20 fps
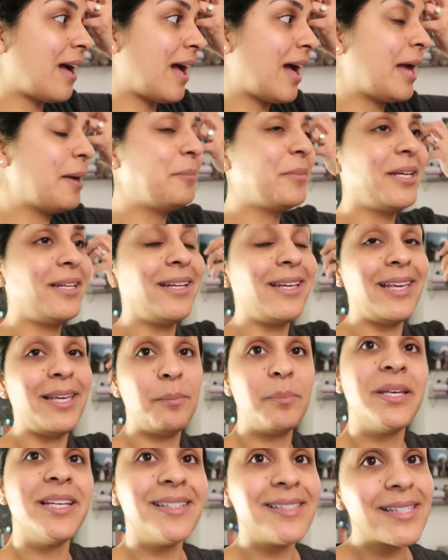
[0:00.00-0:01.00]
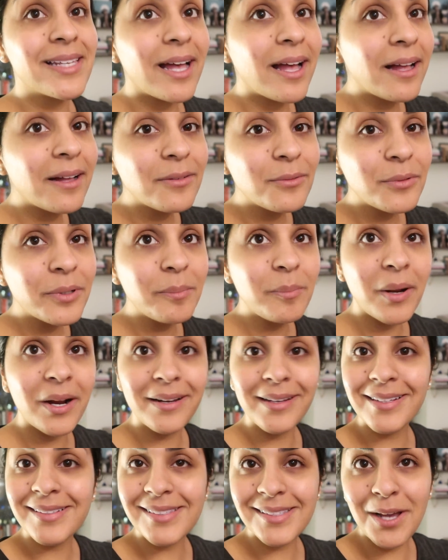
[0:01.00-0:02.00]
I'm gonna eat pizza when
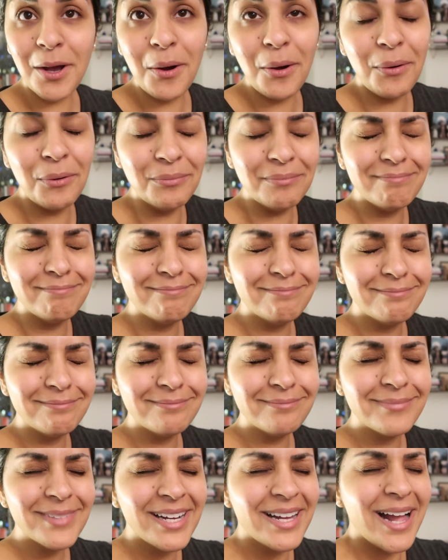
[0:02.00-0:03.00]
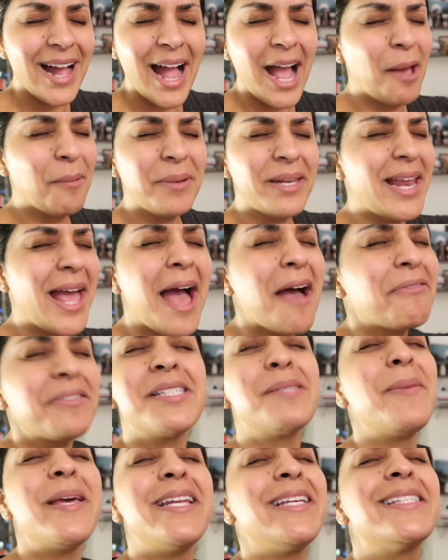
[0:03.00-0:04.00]
Bart gets home. I'm gonna
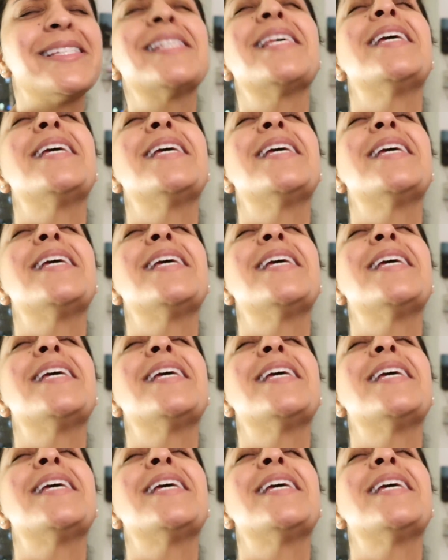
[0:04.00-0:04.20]
have as many